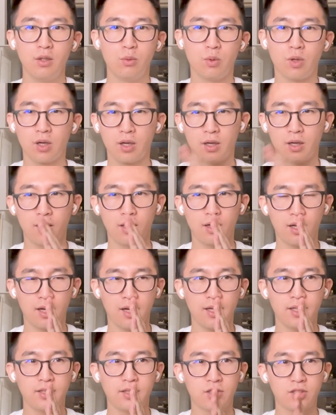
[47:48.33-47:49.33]
Where
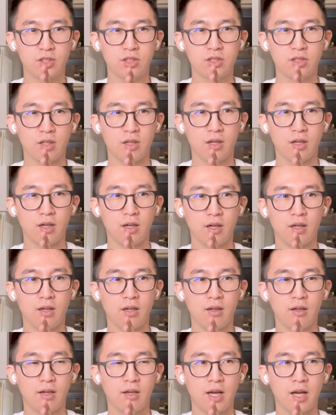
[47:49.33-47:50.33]
I
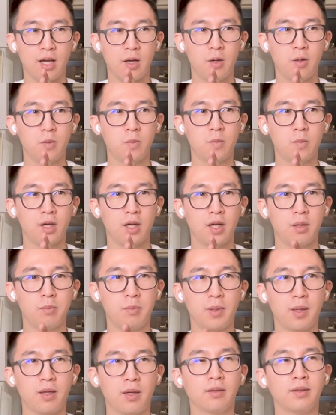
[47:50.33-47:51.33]
saw how
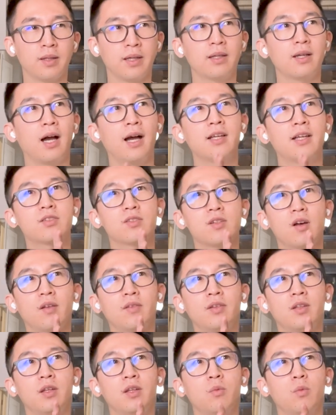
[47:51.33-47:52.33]
I saw
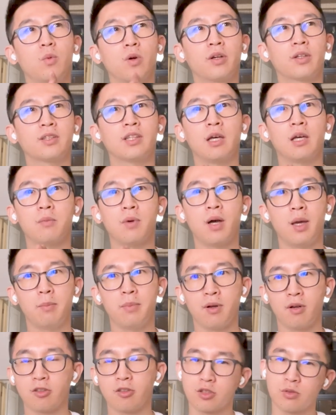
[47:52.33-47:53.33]
the work that my
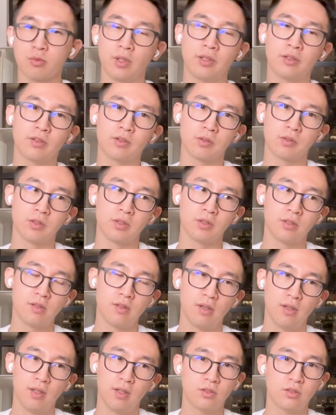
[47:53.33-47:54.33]
parents went through
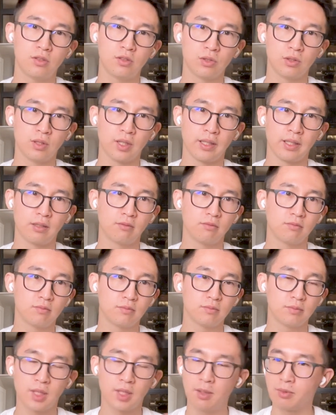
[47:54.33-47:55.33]
to like
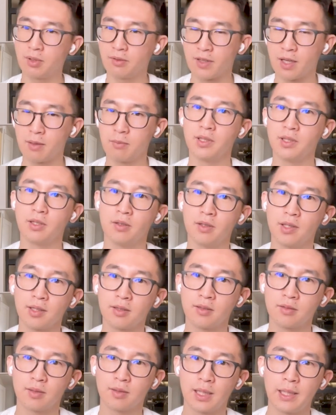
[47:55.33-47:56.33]
keep the family going,
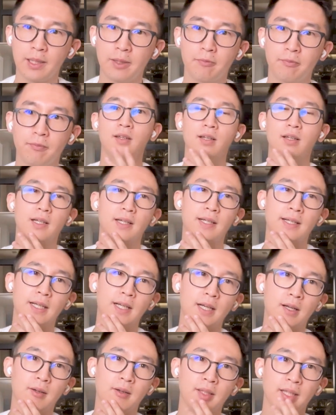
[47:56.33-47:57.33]
right?
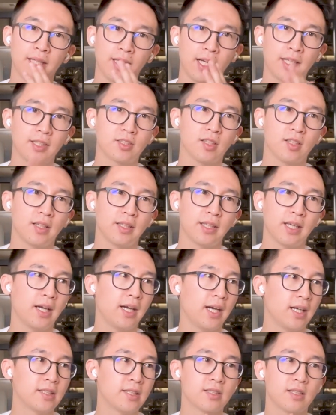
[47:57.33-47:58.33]
Like I saw
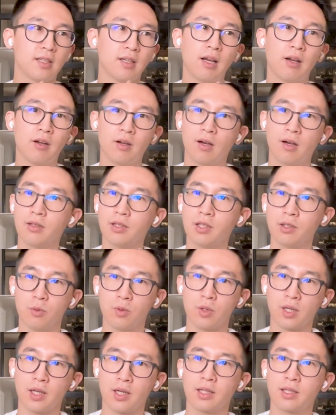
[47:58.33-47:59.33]
how hard they
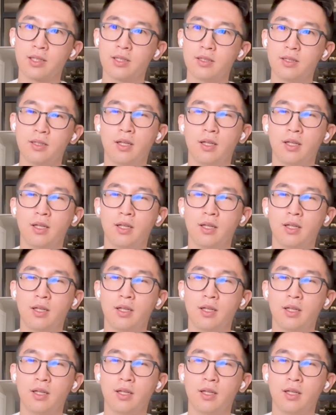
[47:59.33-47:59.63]
worked,